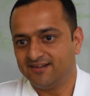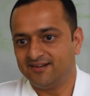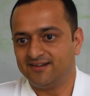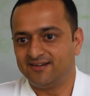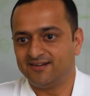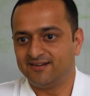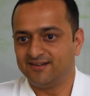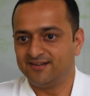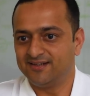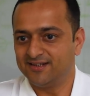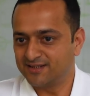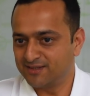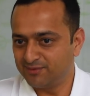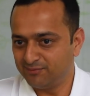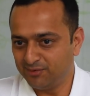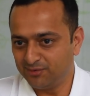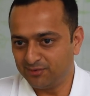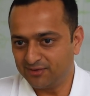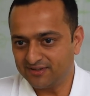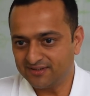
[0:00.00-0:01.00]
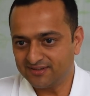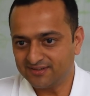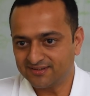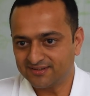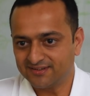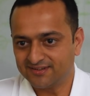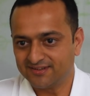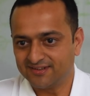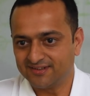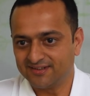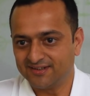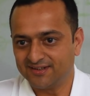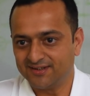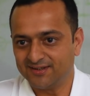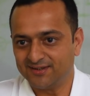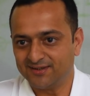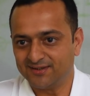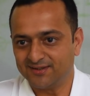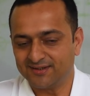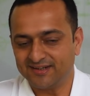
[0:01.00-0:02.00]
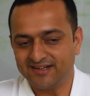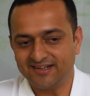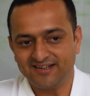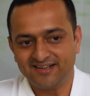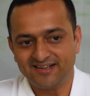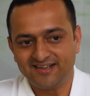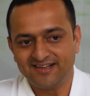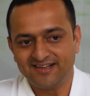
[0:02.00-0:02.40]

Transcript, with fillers: uh, distributors, all right.